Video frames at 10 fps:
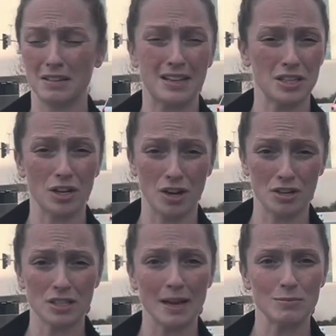as a
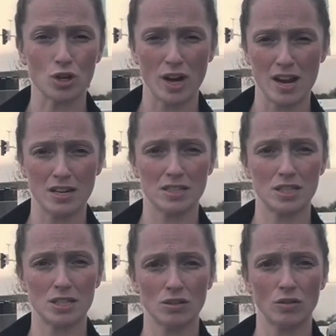nurse, I'm trained
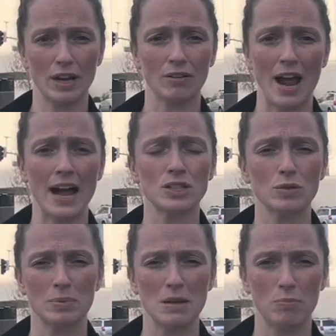to interact
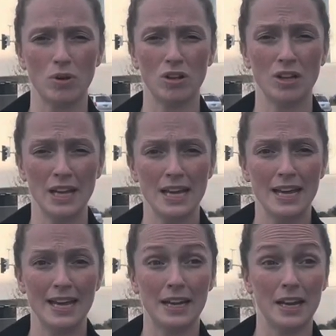with people
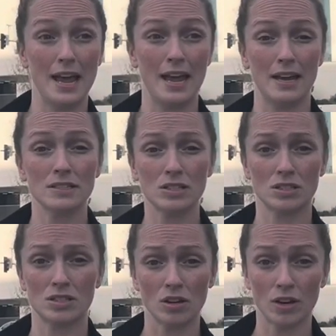in a
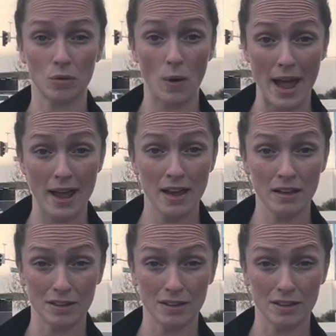certain way.